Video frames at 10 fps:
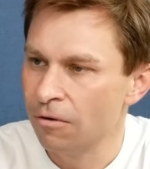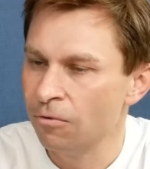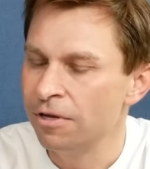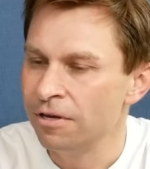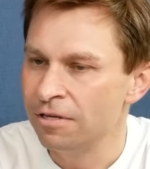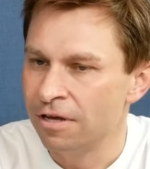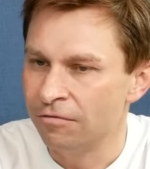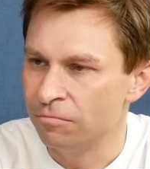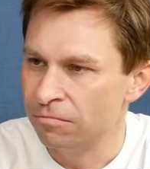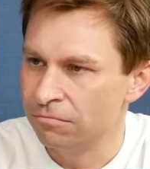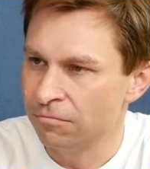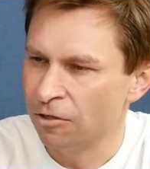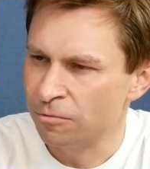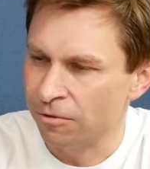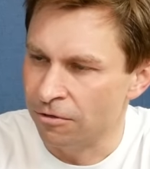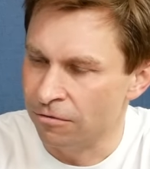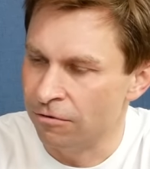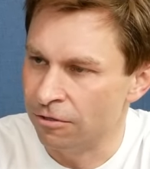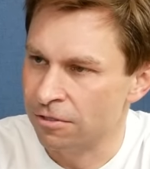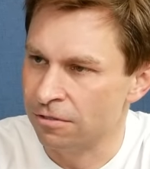Well, you need to have multiple
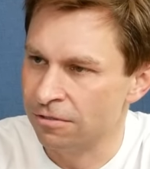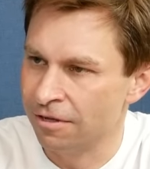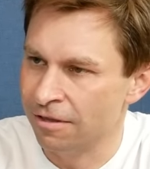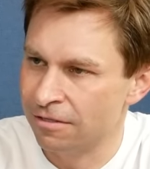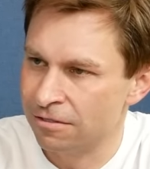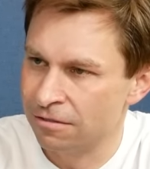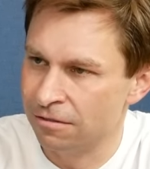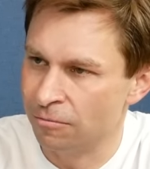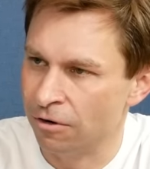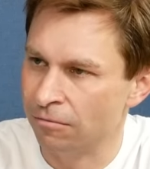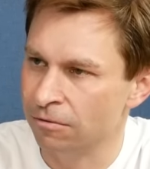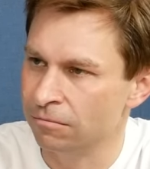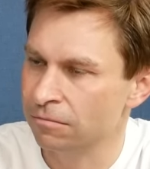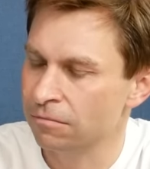universes, and that's the problem.